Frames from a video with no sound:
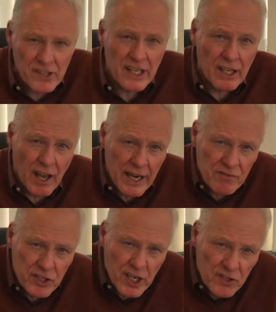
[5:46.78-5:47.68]
that life
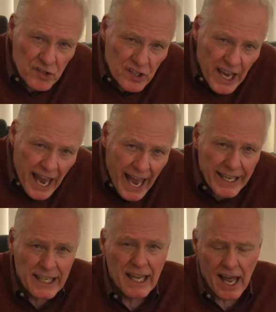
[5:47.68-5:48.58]
change is
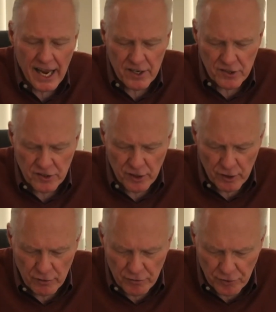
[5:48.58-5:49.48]
catalyzed
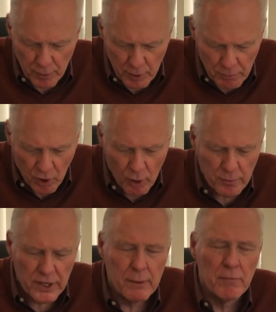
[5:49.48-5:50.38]
from the
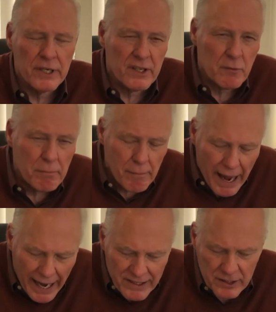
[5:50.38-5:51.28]
pulpit, but it's
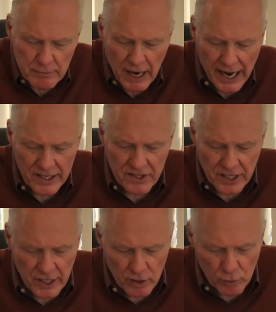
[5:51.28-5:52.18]
maximized
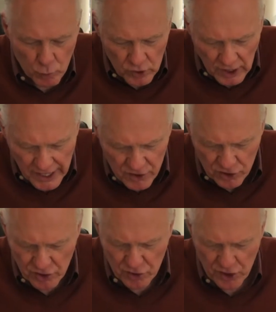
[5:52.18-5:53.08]
in
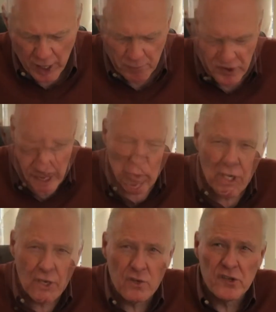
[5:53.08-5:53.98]
relationships. We
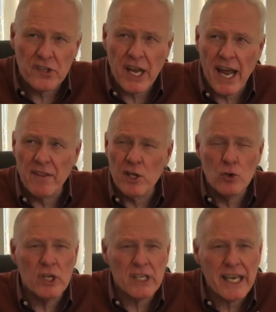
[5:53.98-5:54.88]
understand that you
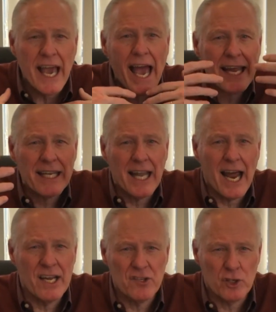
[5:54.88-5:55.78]
can
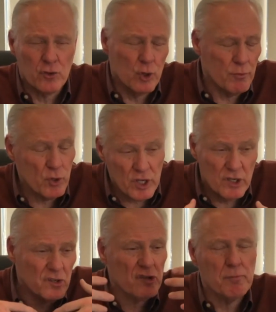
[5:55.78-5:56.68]
catalyze a group, you can
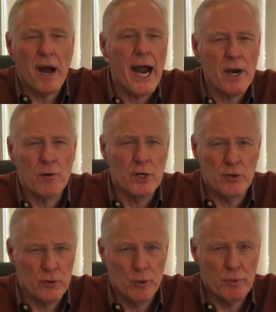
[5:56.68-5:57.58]
inspire a
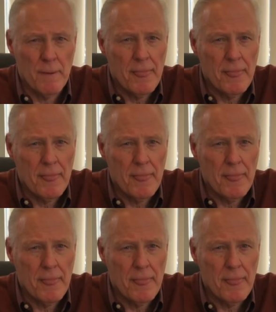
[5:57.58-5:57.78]
group